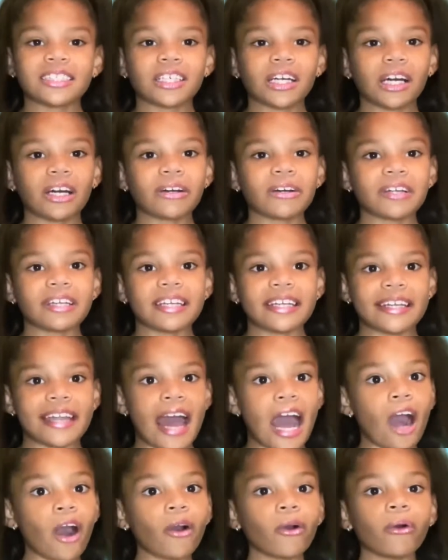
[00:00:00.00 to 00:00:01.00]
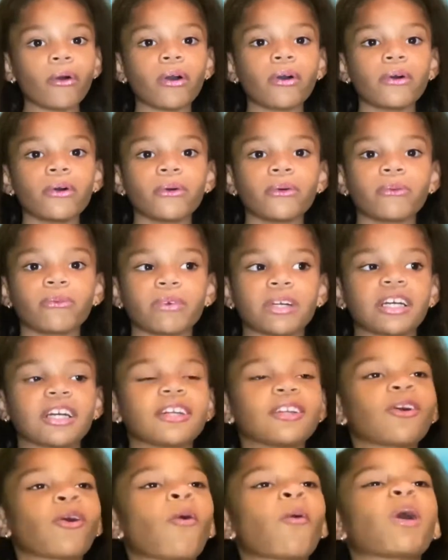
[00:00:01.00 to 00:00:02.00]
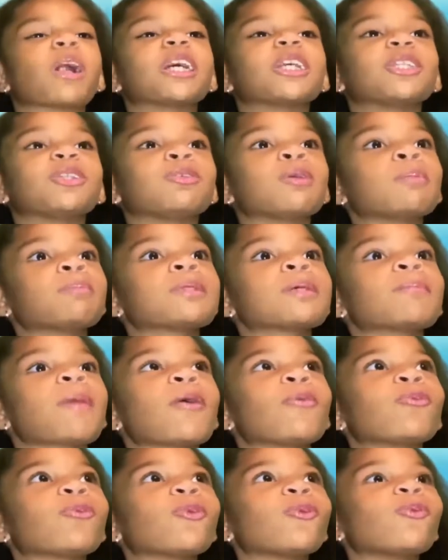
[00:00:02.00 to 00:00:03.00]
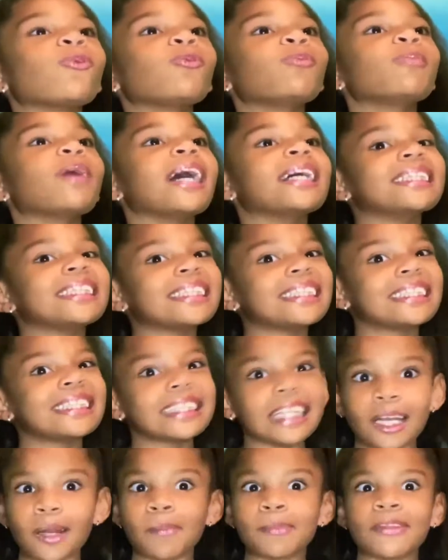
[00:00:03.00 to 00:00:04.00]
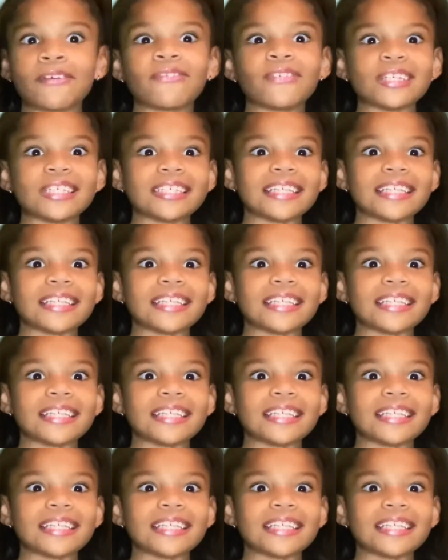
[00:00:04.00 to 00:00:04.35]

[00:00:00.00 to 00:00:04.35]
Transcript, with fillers: so now we're gonna go on a trip to my room and set up the fish